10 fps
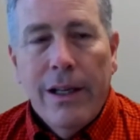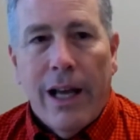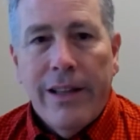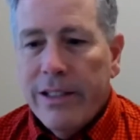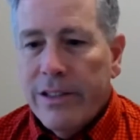
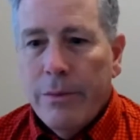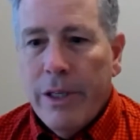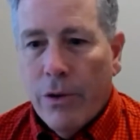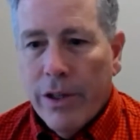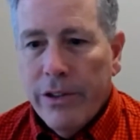I think it's going to
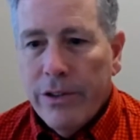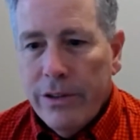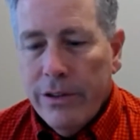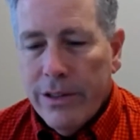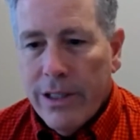be
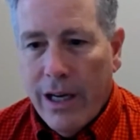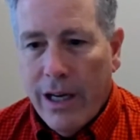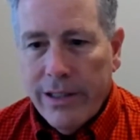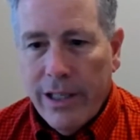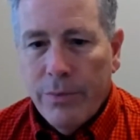critical to
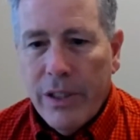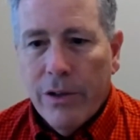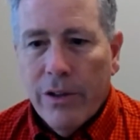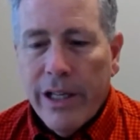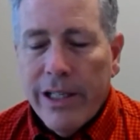us helping
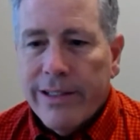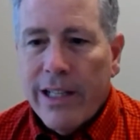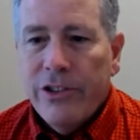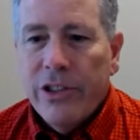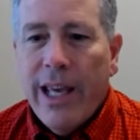grow that, because
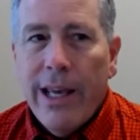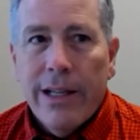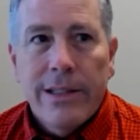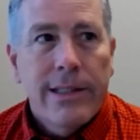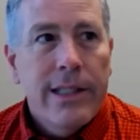I just
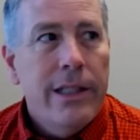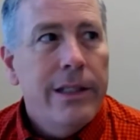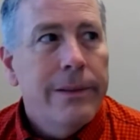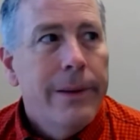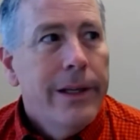can't
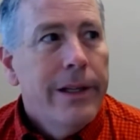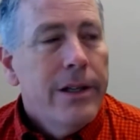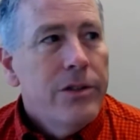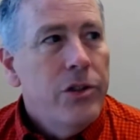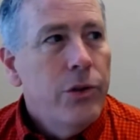see
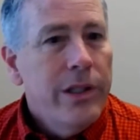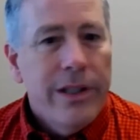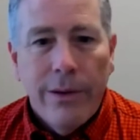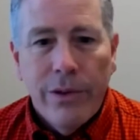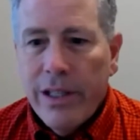doing
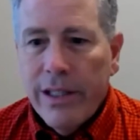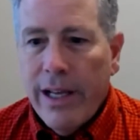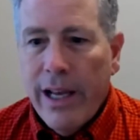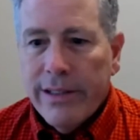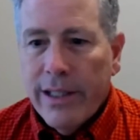that with
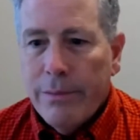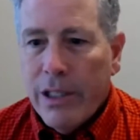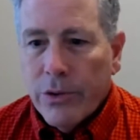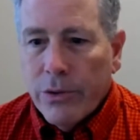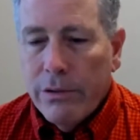the SM
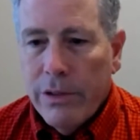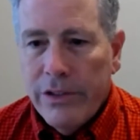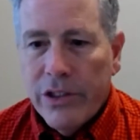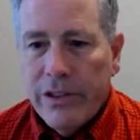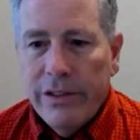module. It
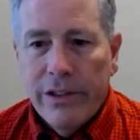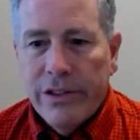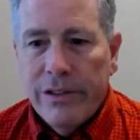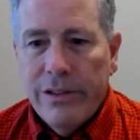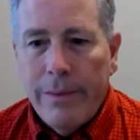just,
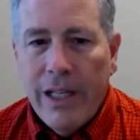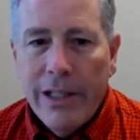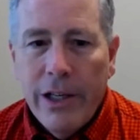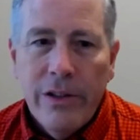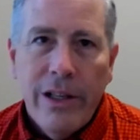I
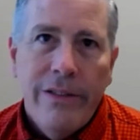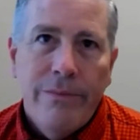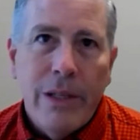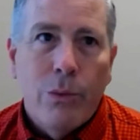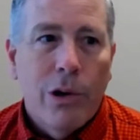know
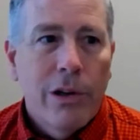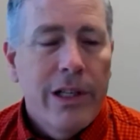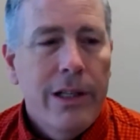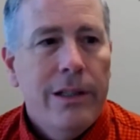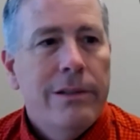
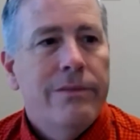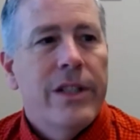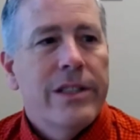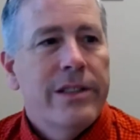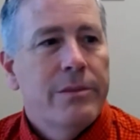
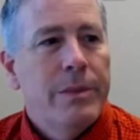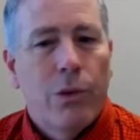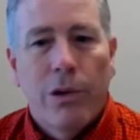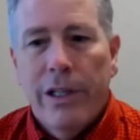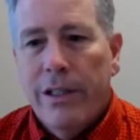Vista's been
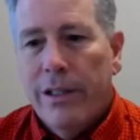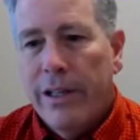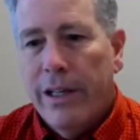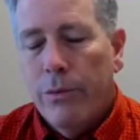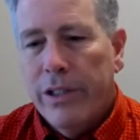working on
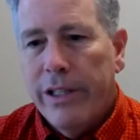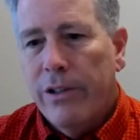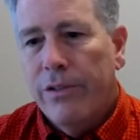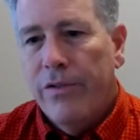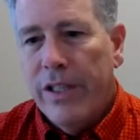their, what they
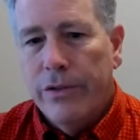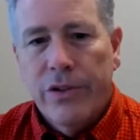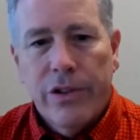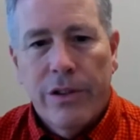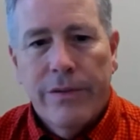call
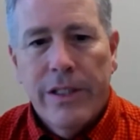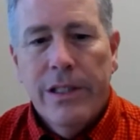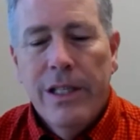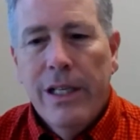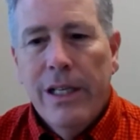field service,